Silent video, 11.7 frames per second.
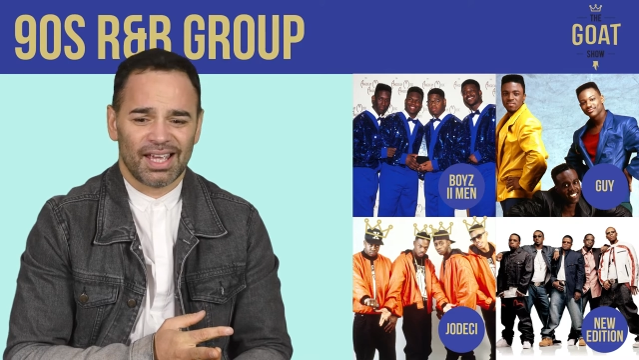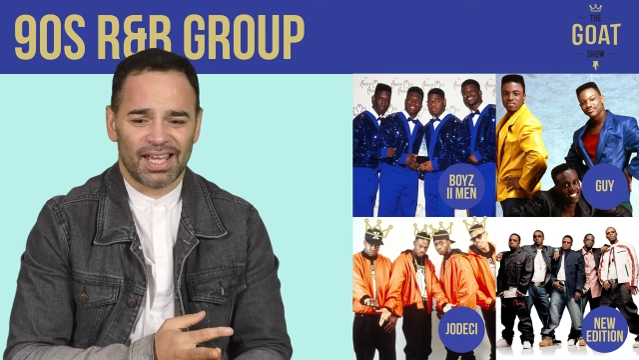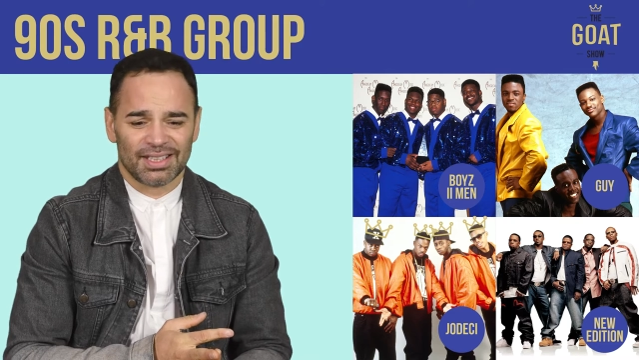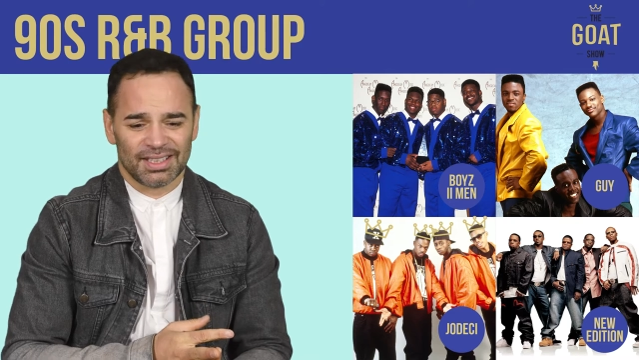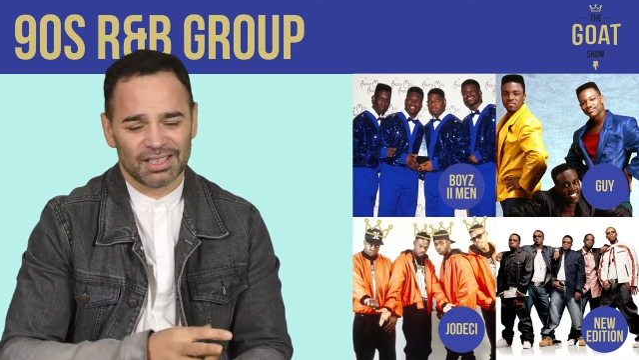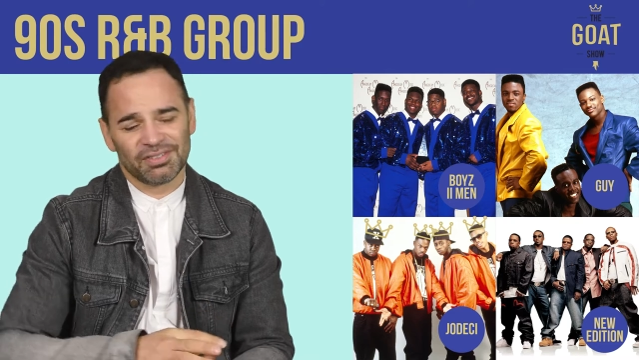
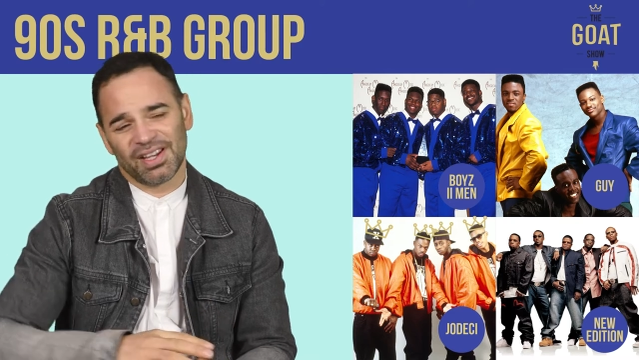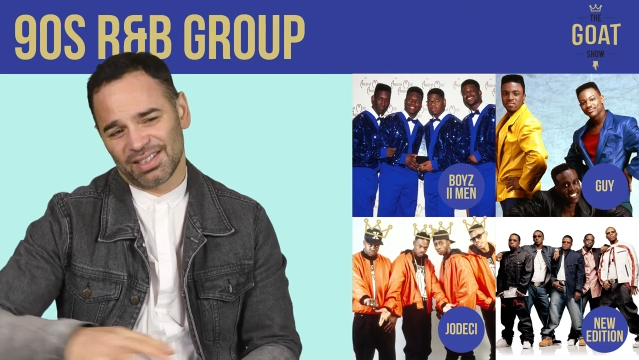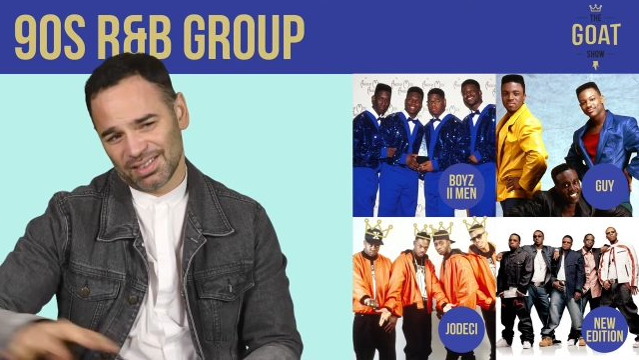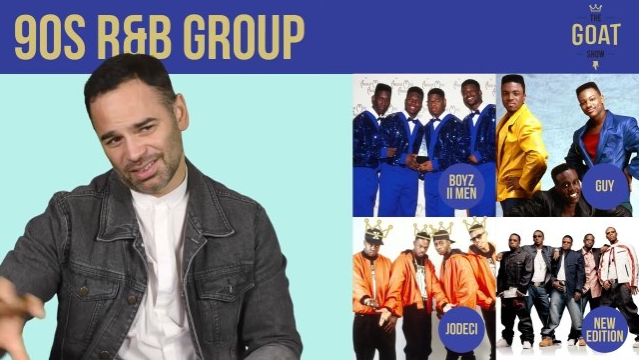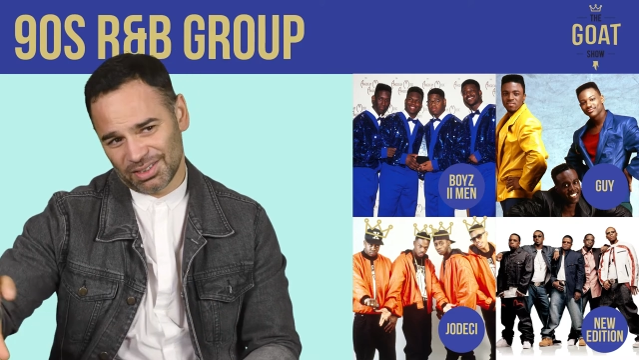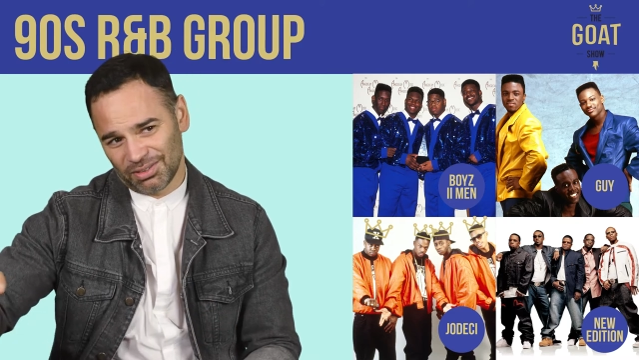and
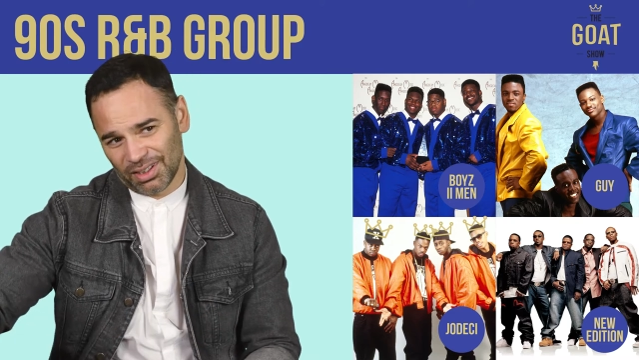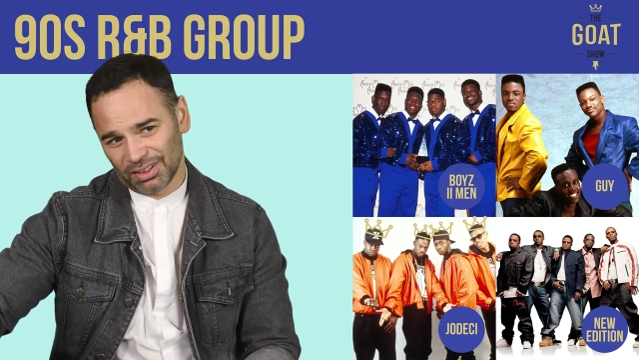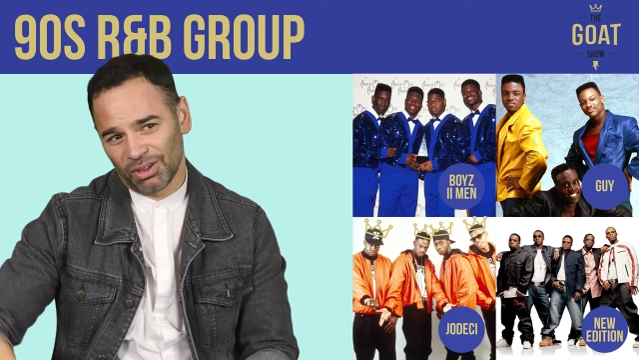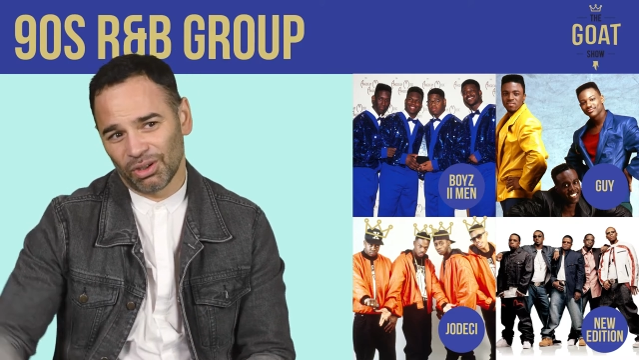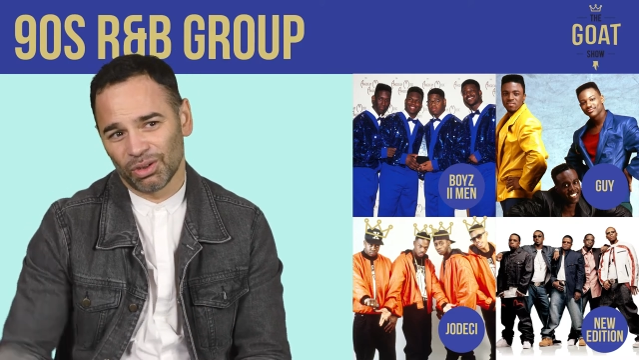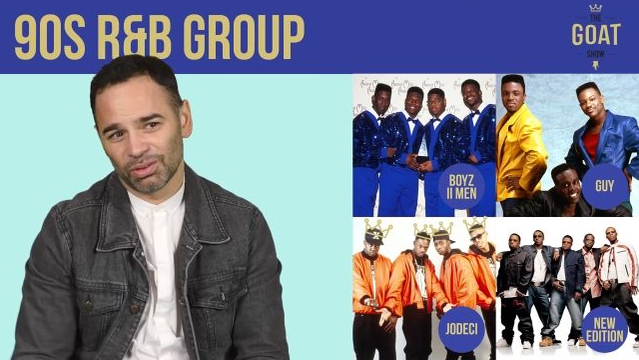innovators throughout
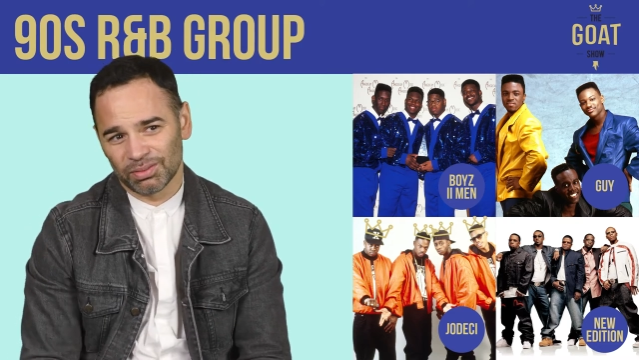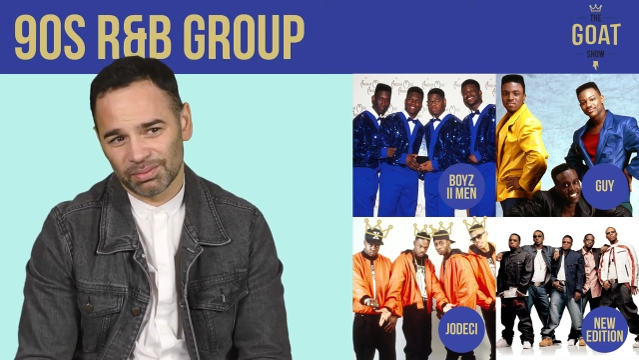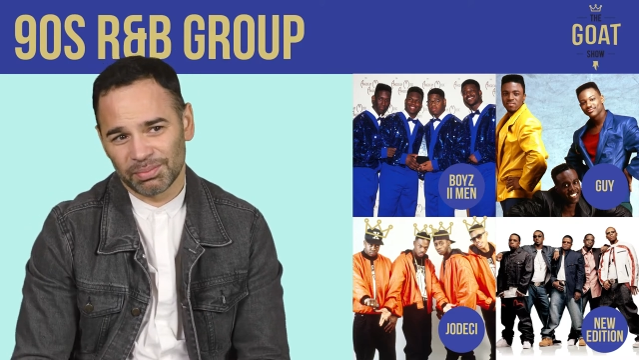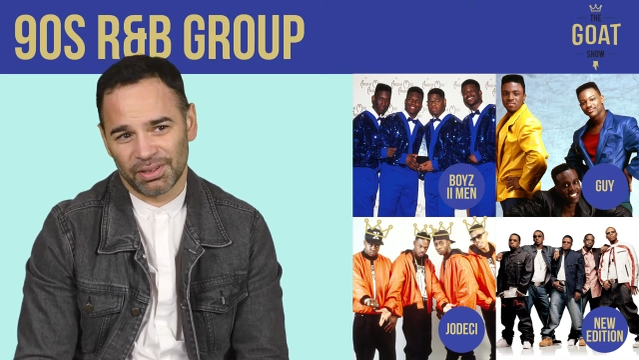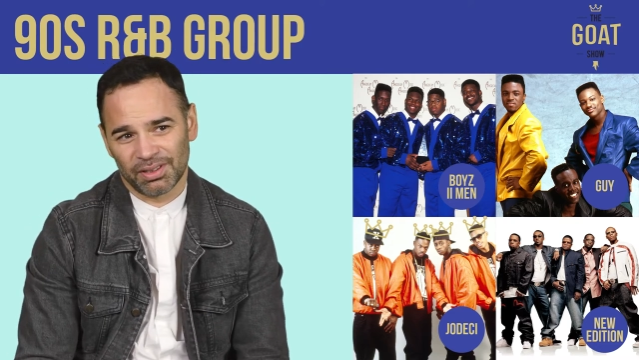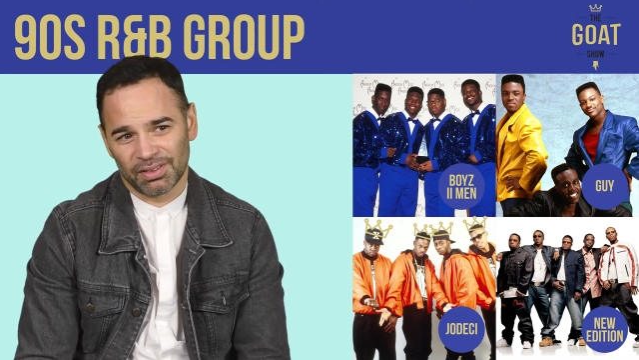the whole
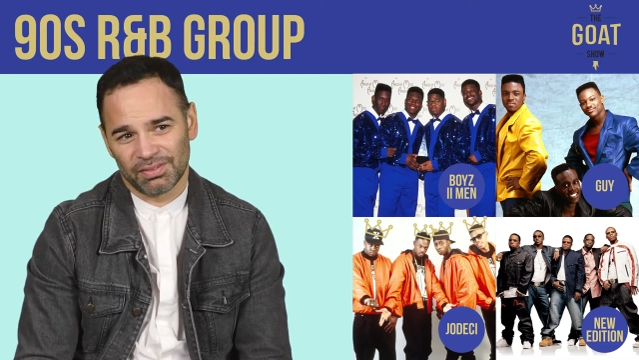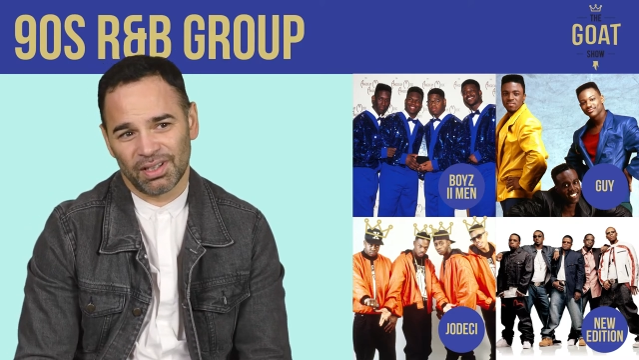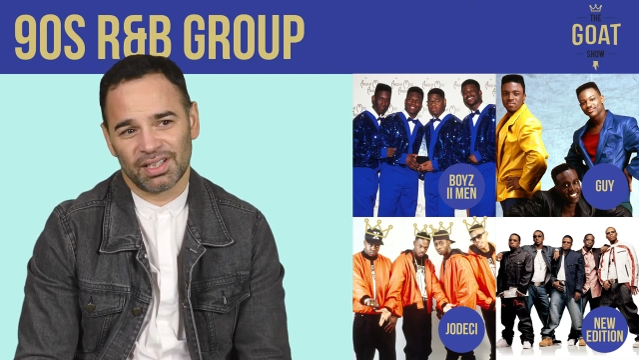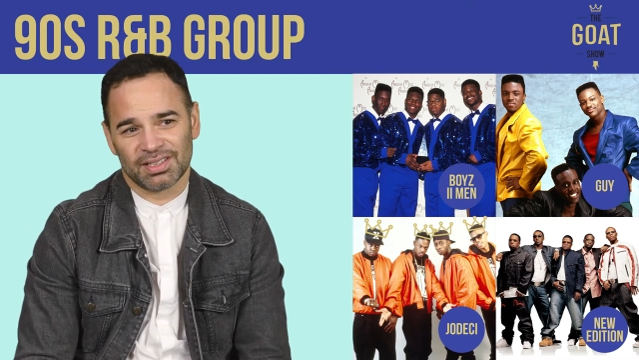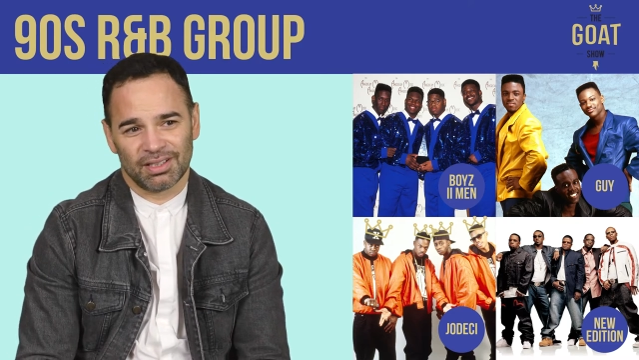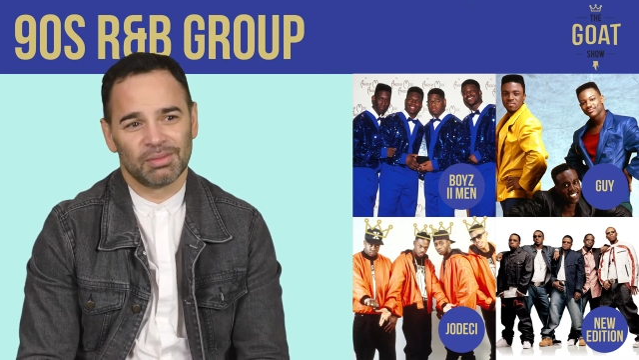period of
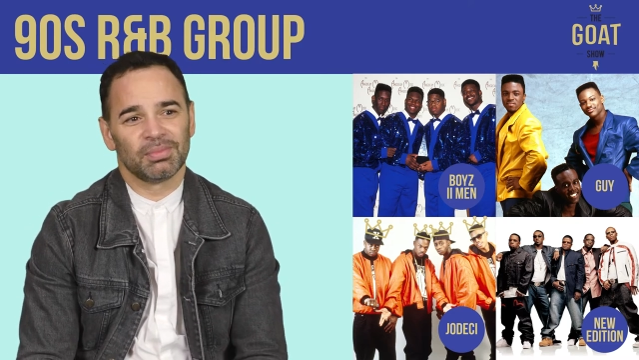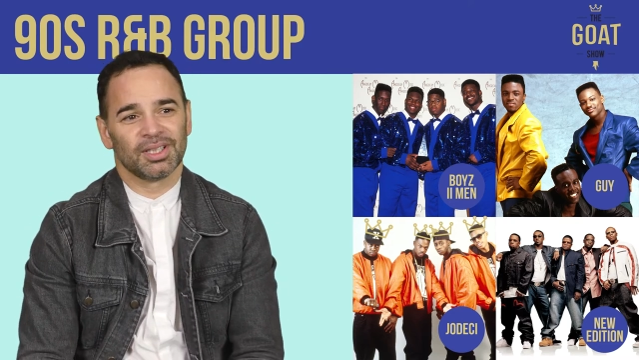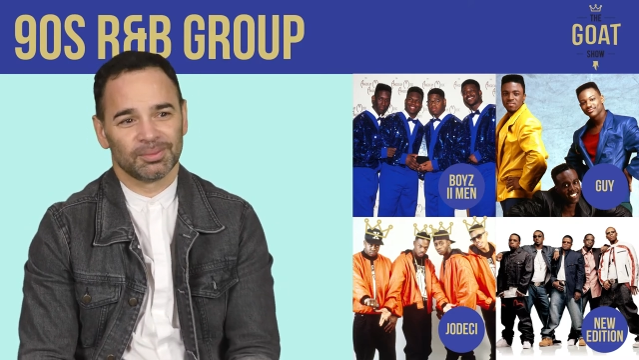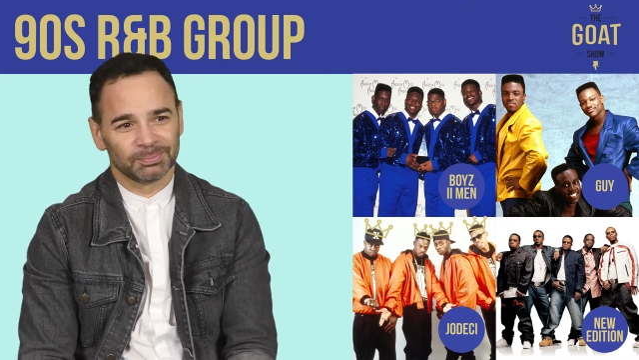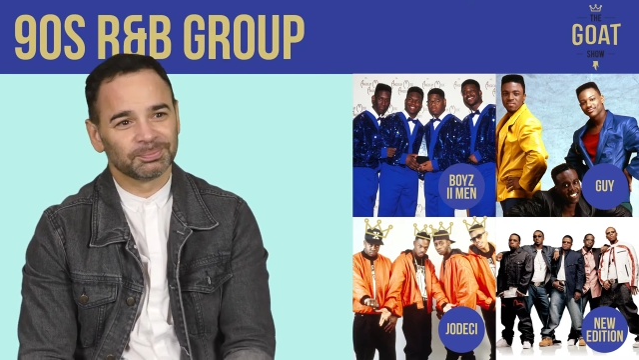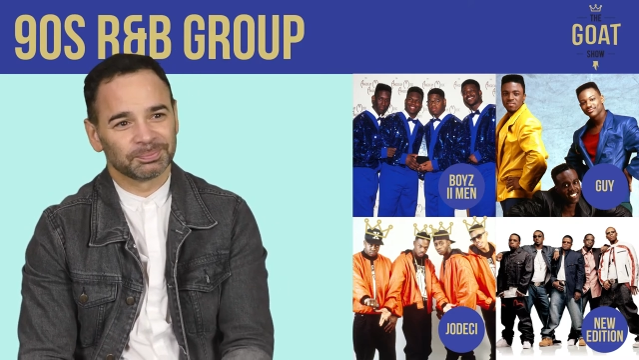90s R&B.